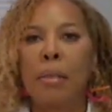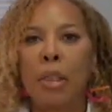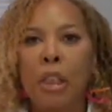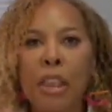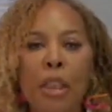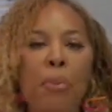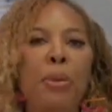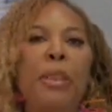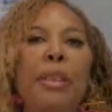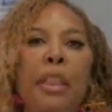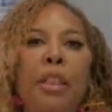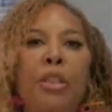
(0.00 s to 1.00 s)
these
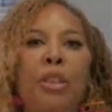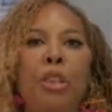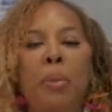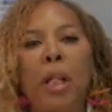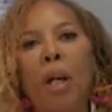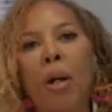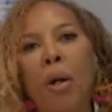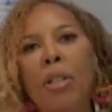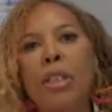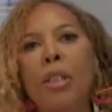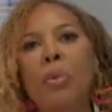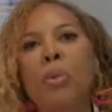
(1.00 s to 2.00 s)
procedures, but I
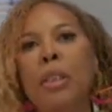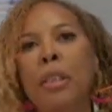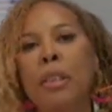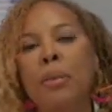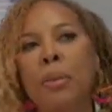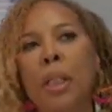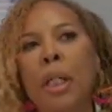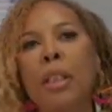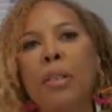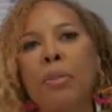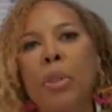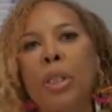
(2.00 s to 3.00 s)
also want
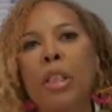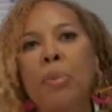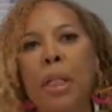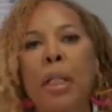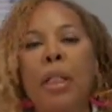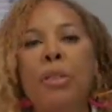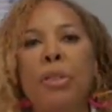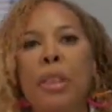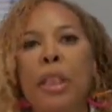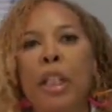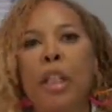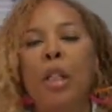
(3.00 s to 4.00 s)
them to
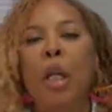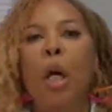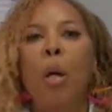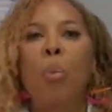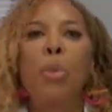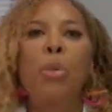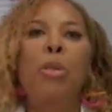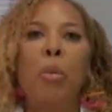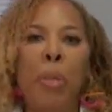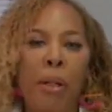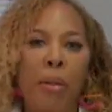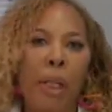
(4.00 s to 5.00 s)
understand more
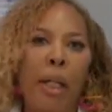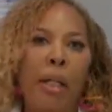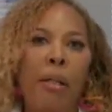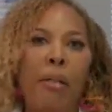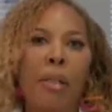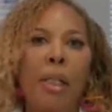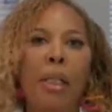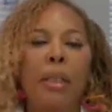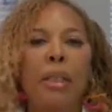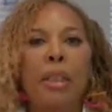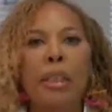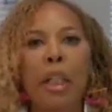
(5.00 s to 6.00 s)
about health.
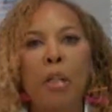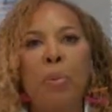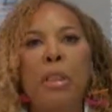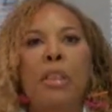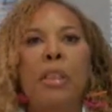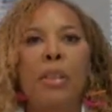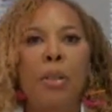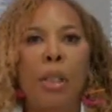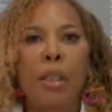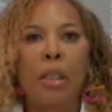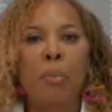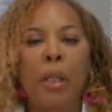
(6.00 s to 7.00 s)
Just like we just
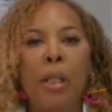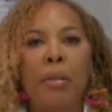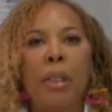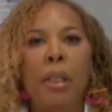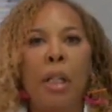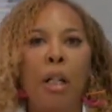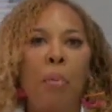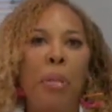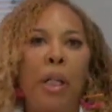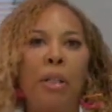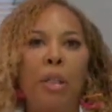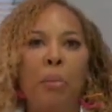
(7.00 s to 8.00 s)
talked about the
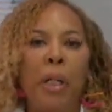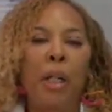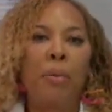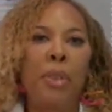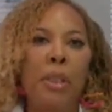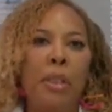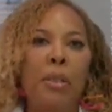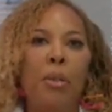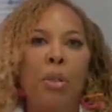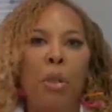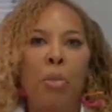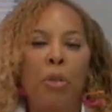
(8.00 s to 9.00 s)
compounded bioidentical
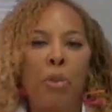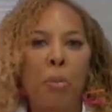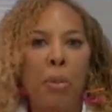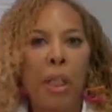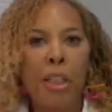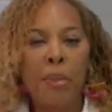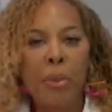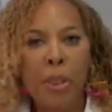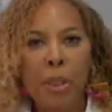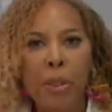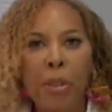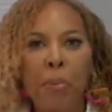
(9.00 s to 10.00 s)
hormone replacement
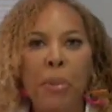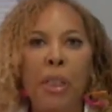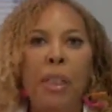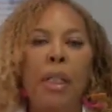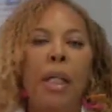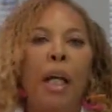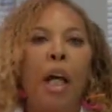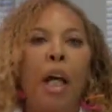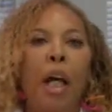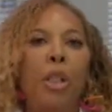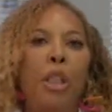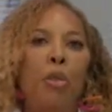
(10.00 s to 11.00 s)
therapy, I
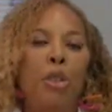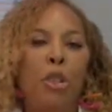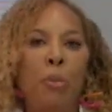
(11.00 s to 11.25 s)
want them to